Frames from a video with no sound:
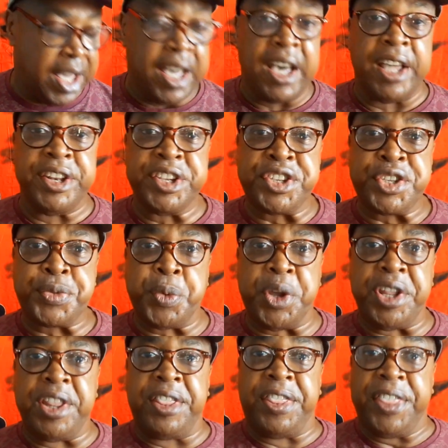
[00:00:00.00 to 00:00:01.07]
and this is what
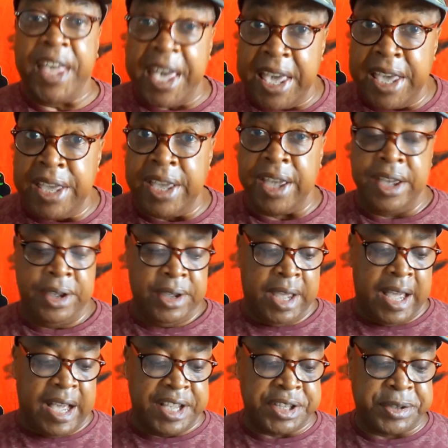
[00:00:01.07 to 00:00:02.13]
they have